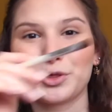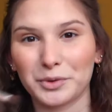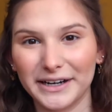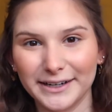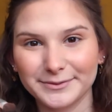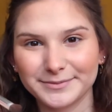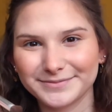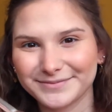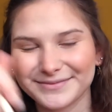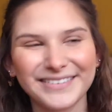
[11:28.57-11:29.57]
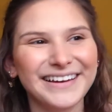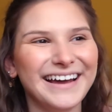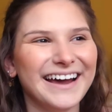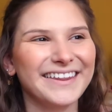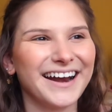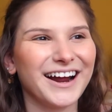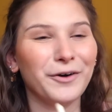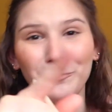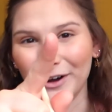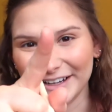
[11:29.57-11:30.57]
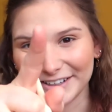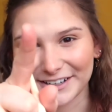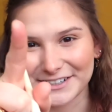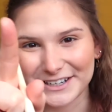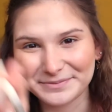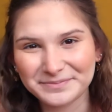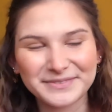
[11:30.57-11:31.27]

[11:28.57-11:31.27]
3, and then I got 1 internship.